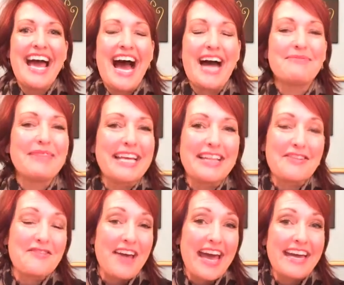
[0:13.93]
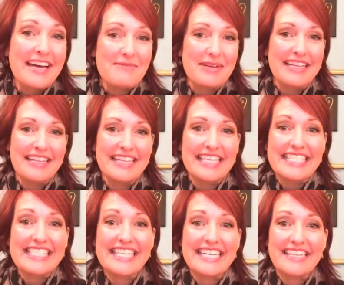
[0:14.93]
I'm Layla Fay, I'm a
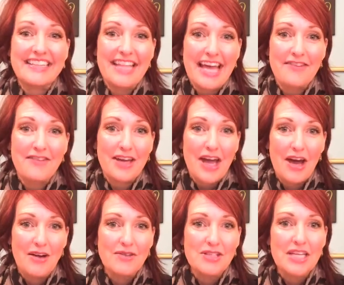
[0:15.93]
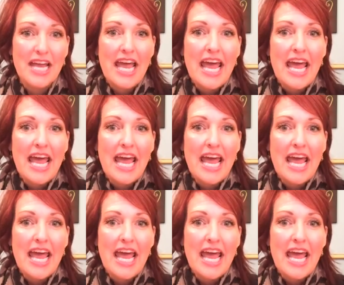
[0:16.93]
holistic life coach,